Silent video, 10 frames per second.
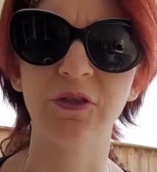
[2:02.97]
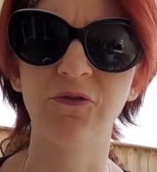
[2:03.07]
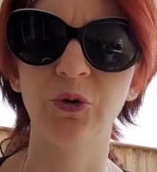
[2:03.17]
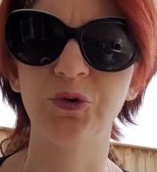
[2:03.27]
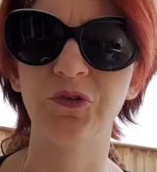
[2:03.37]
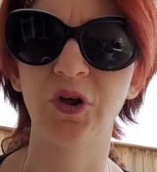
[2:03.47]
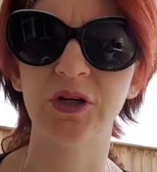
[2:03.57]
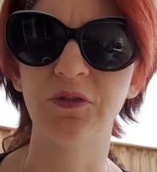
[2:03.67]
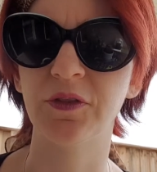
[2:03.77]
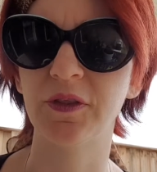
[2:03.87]
They've all
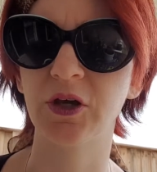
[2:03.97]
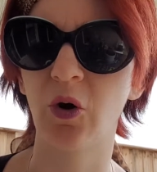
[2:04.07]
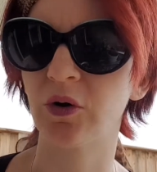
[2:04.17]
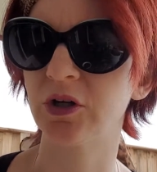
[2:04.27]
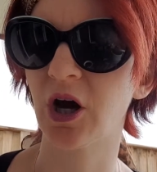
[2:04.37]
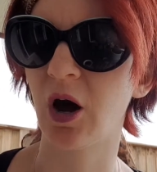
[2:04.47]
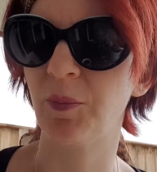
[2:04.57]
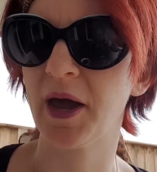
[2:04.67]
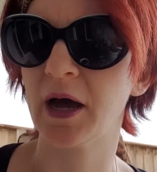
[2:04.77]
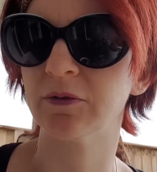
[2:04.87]
decided they're going to come
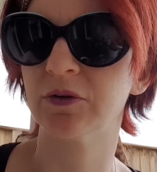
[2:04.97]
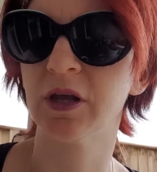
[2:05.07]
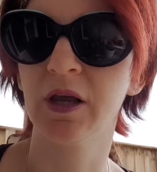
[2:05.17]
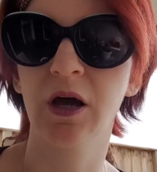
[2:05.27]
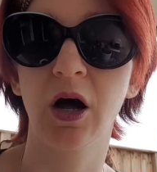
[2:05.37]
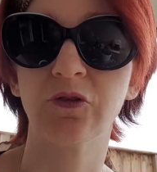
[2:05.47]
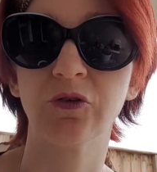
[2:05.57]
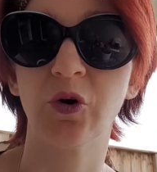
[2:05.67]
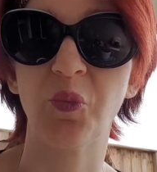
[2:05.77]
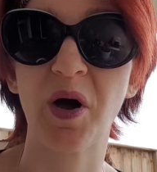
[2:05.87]
out. I don't
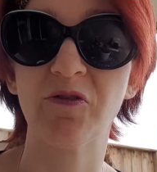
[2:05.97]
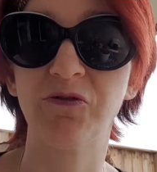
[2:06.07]
know about